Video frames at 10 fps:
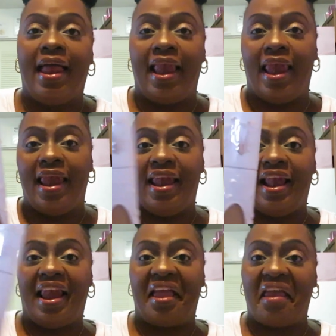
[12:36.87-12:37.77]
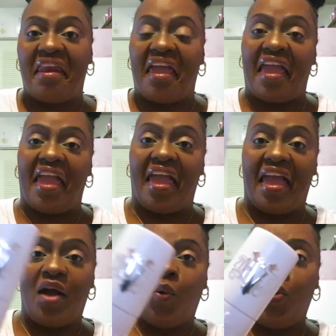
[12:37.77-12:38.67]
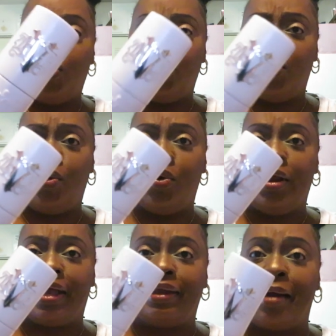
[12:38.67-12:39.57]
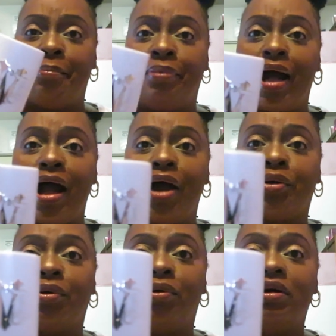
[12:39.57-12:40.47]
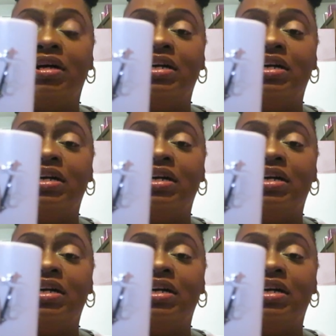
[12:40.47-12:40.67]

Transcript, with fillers: Look at that. Ooh, look at that bottle.